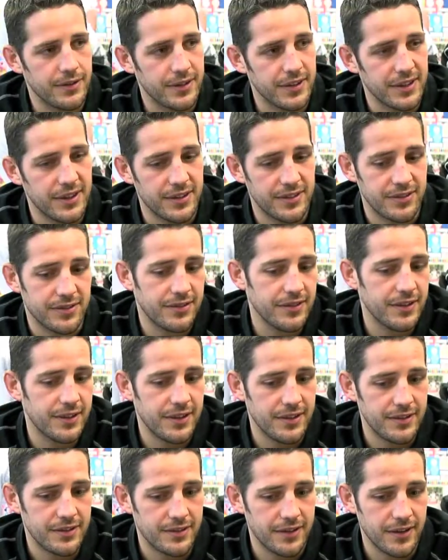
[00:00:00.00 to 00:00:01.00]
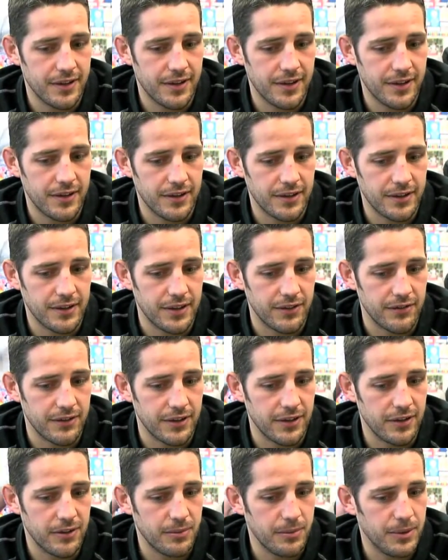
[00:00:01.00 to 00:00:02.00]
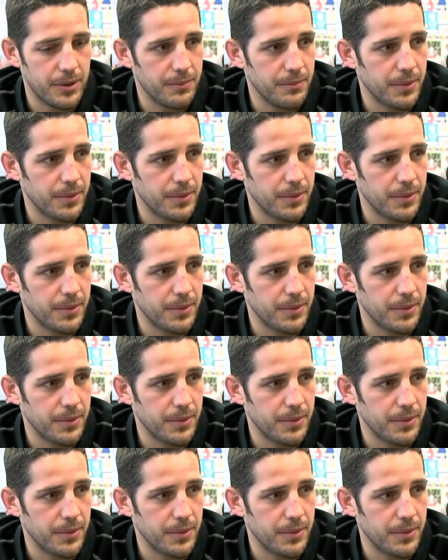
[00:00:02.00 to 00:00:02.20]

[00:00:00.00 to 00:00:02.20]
think is is uh, giving a little bit